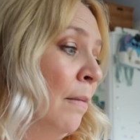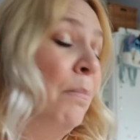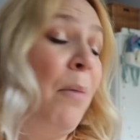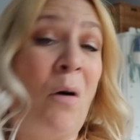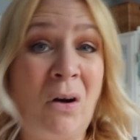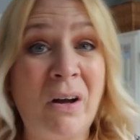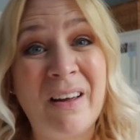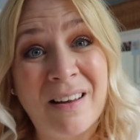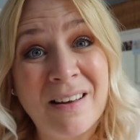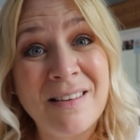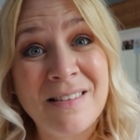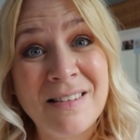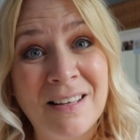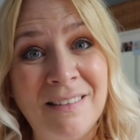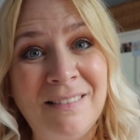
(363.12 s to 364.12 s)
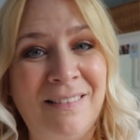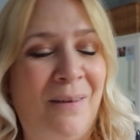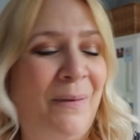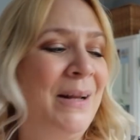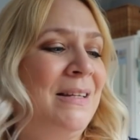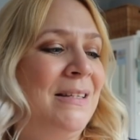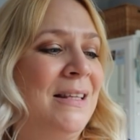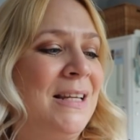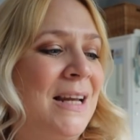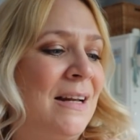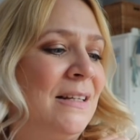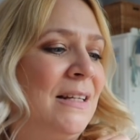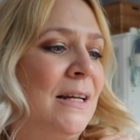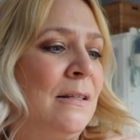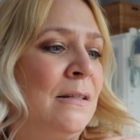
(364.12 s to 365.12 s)
bonkers. I went to see the
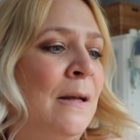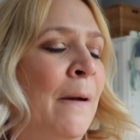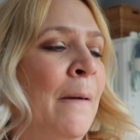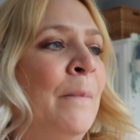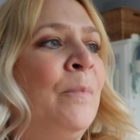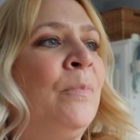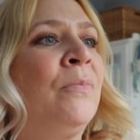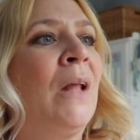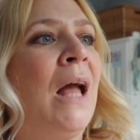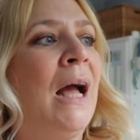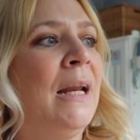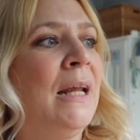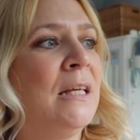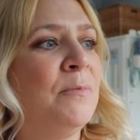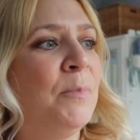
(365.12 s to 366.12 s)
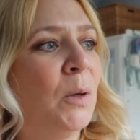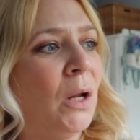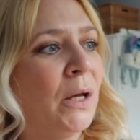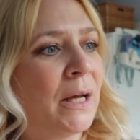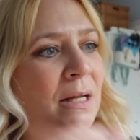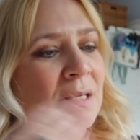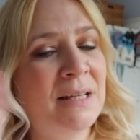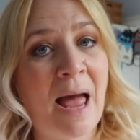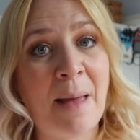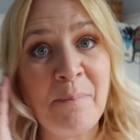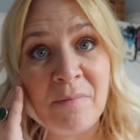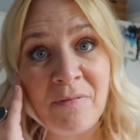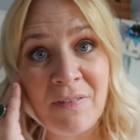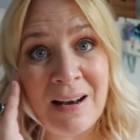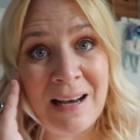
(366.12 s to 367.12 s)
dentist and he's put like a
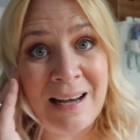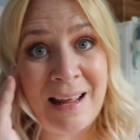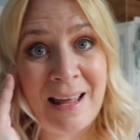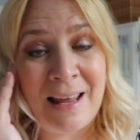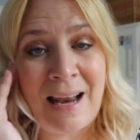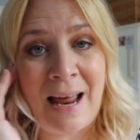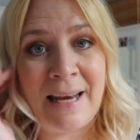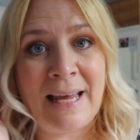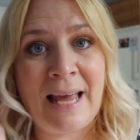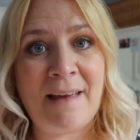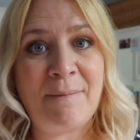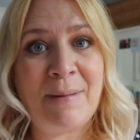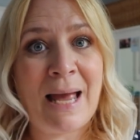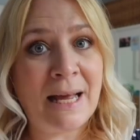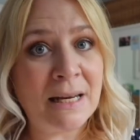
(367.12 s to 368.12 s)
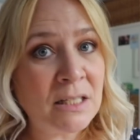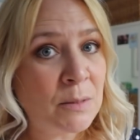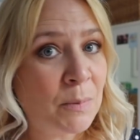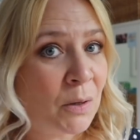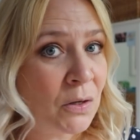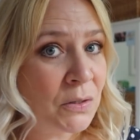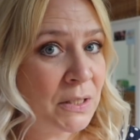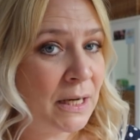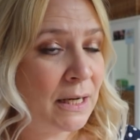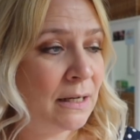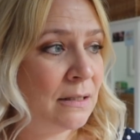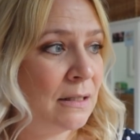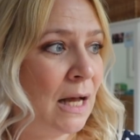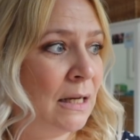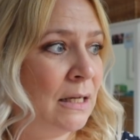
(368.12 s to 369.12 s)
temp filling in, and he gave me
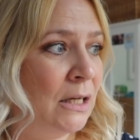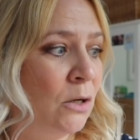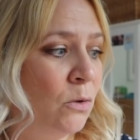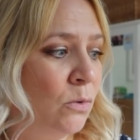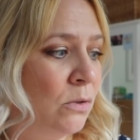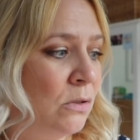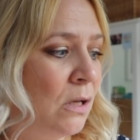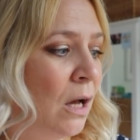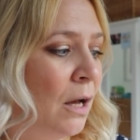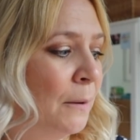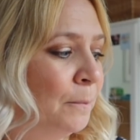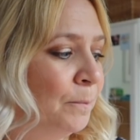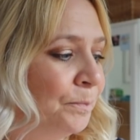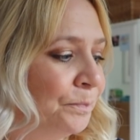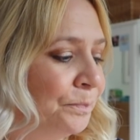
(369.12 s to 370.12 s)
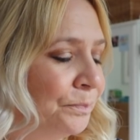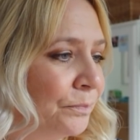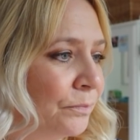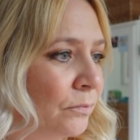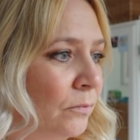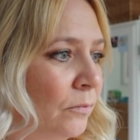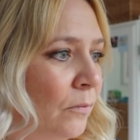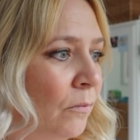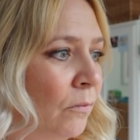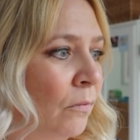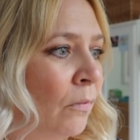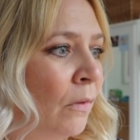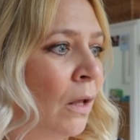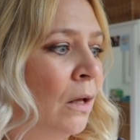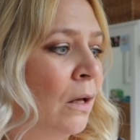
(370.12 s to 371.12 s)
antibiotics, and he also
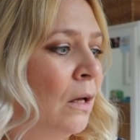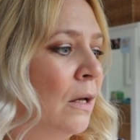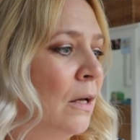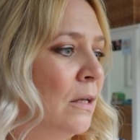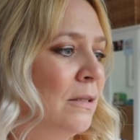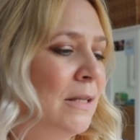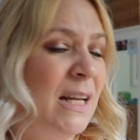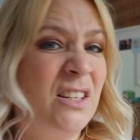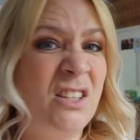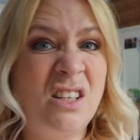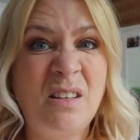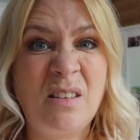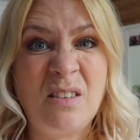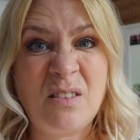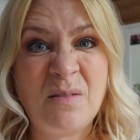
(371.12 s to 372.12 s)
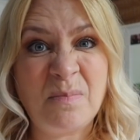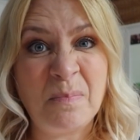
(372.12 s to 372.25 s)
said to